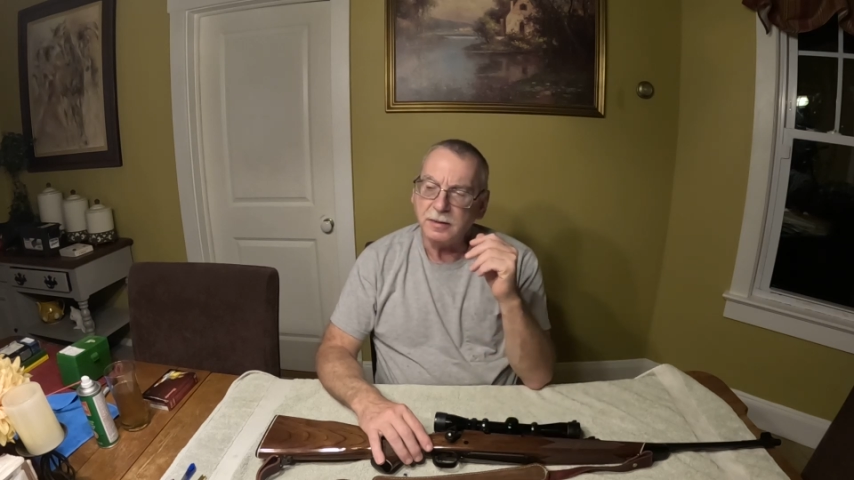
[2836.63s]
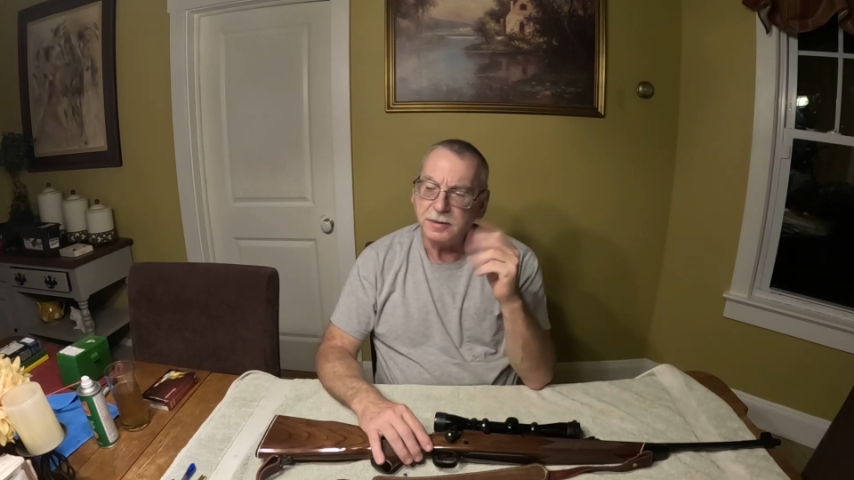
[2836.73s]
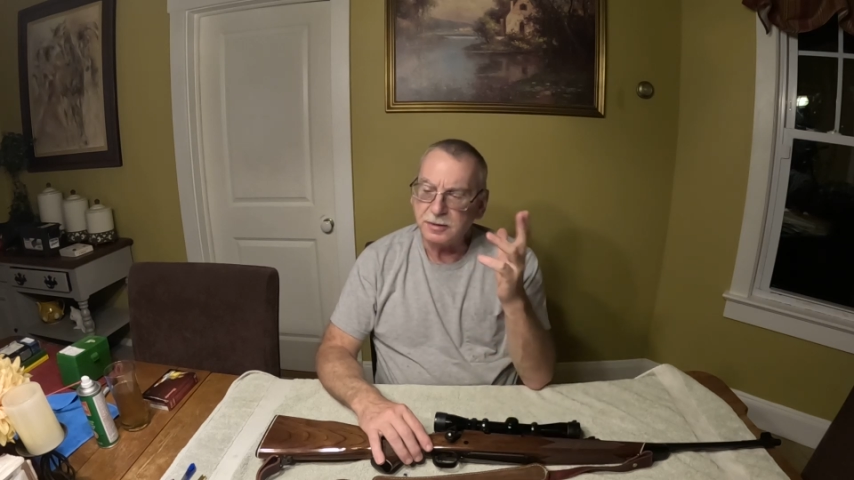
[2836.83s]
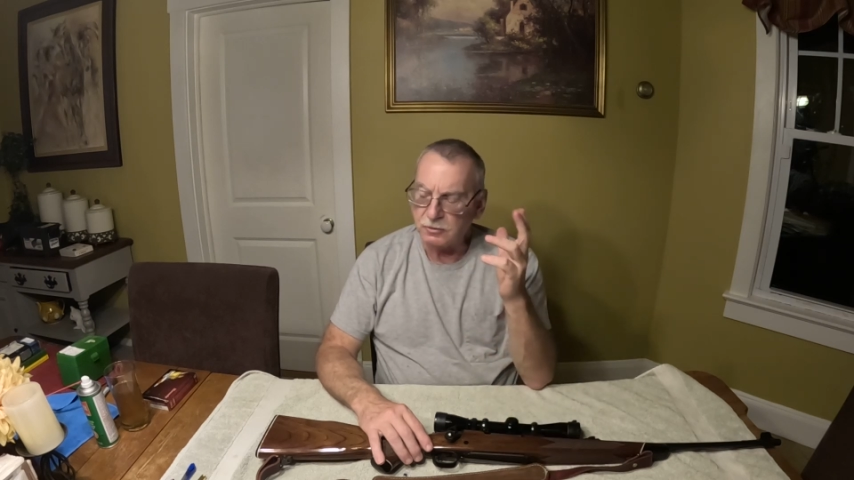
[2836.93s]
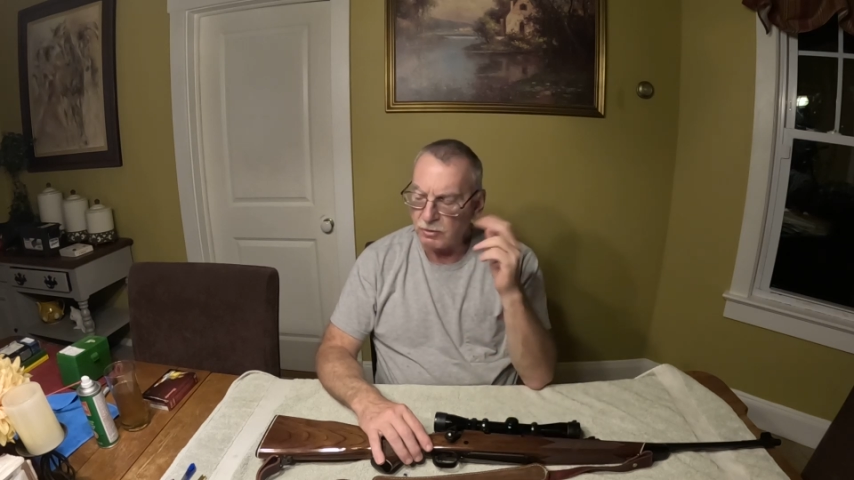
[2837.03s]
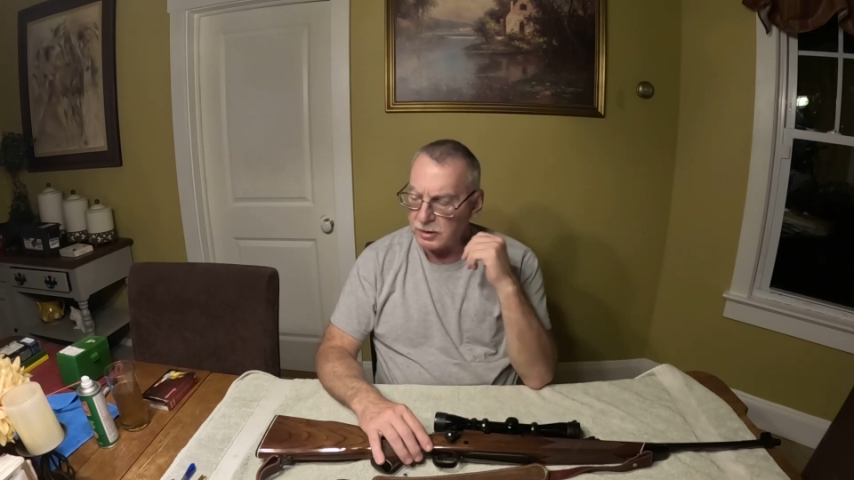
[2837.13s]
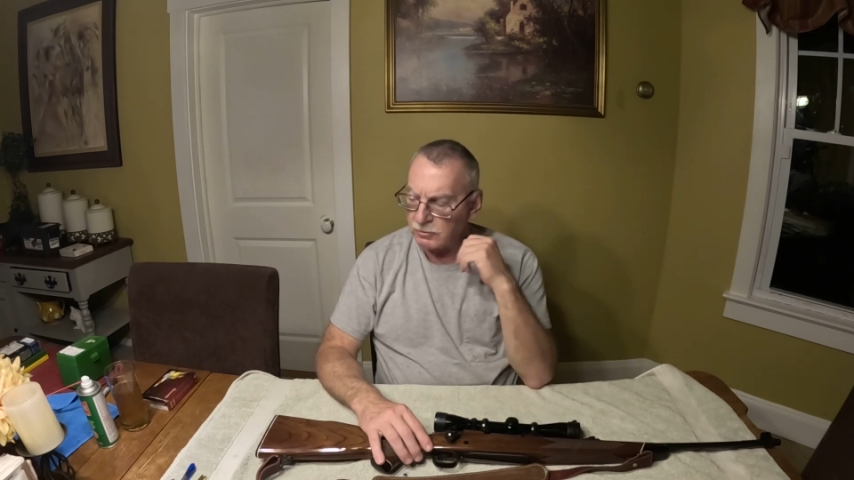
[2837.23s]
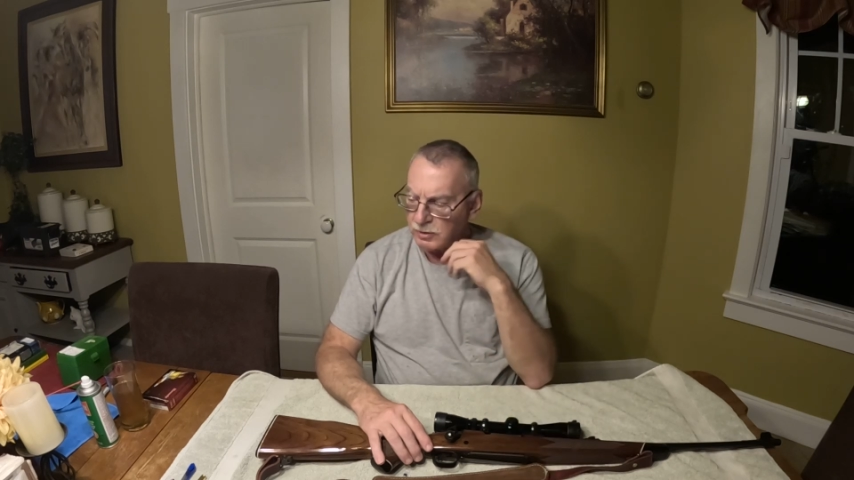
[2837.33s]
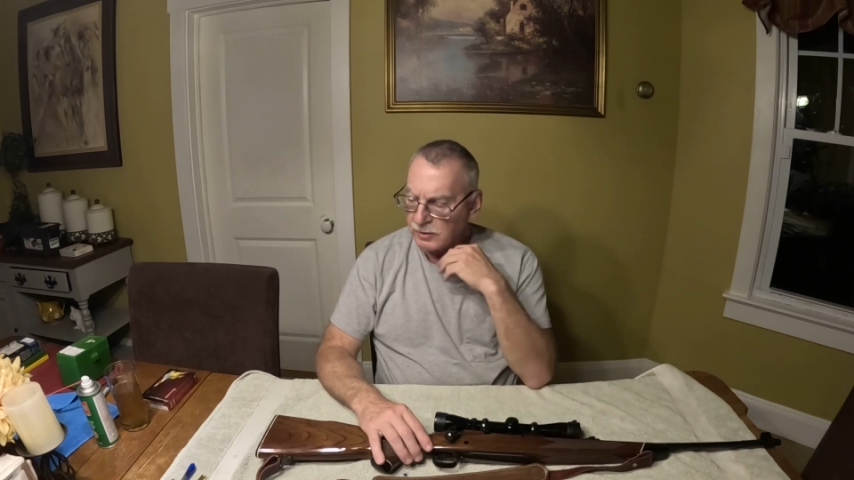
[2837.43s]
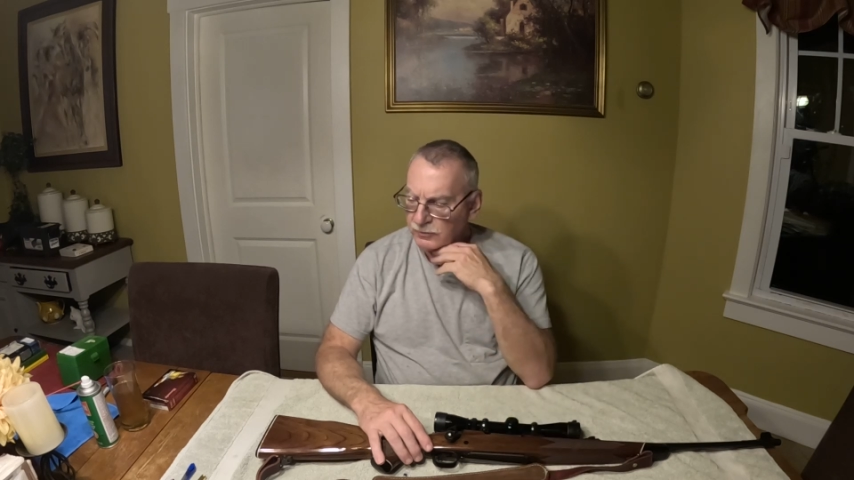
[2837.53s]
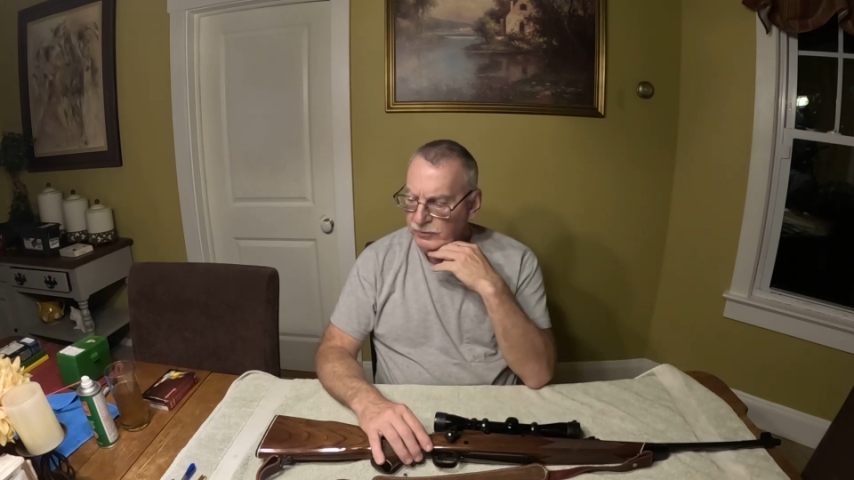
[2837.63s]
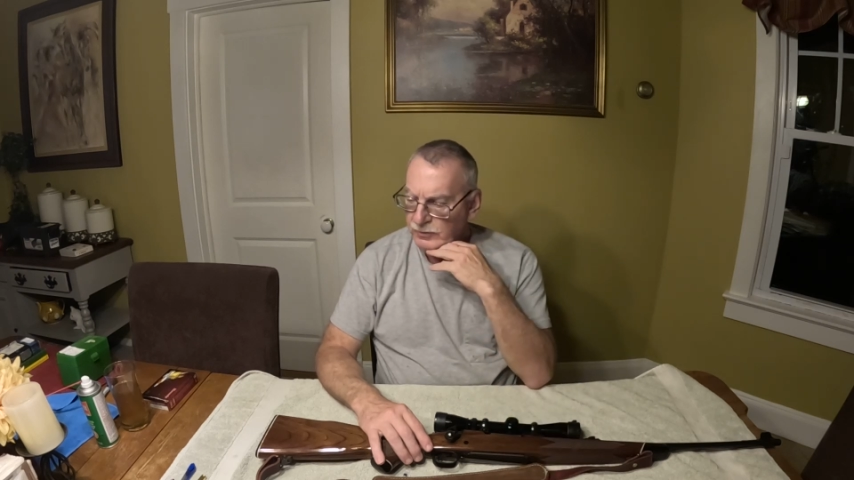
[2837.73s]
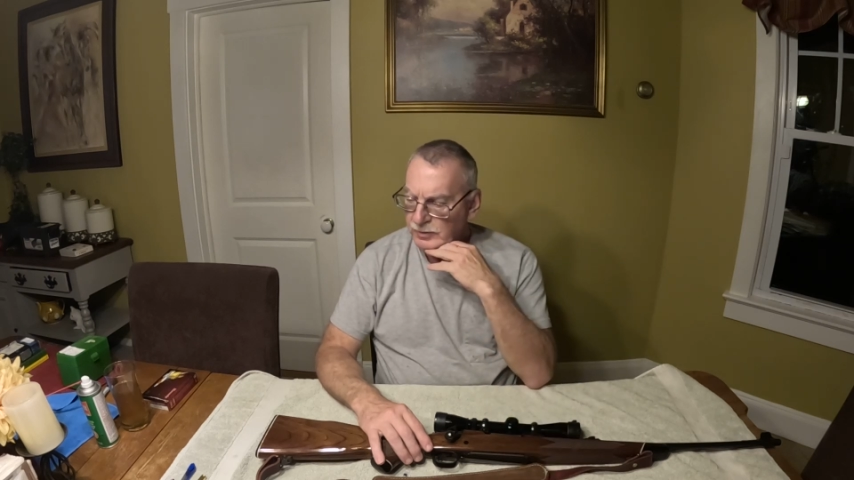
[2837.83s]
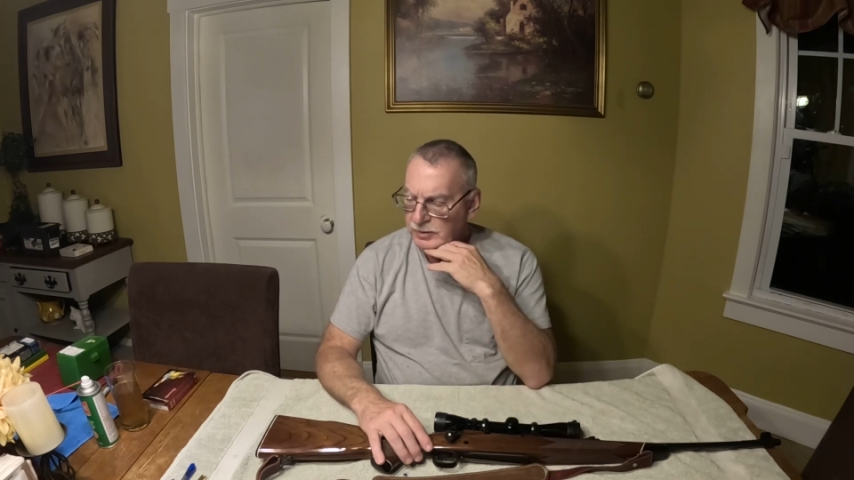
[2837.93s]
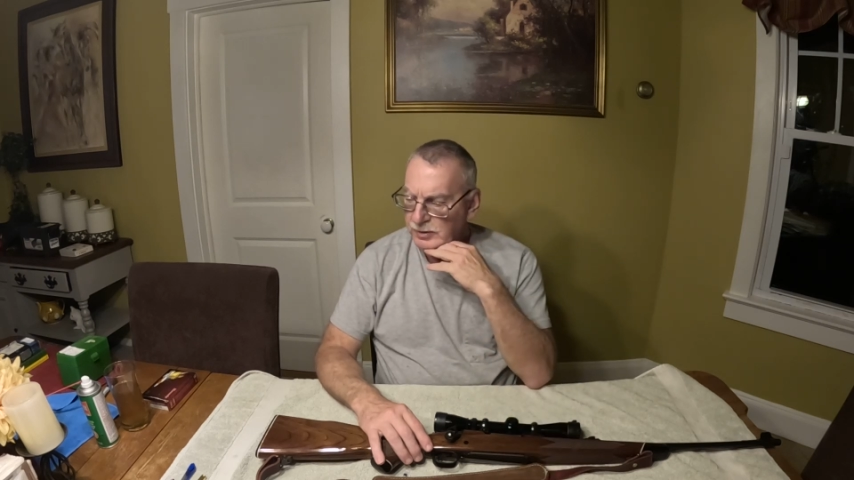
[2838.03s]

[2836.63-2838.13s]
Did the chronograph,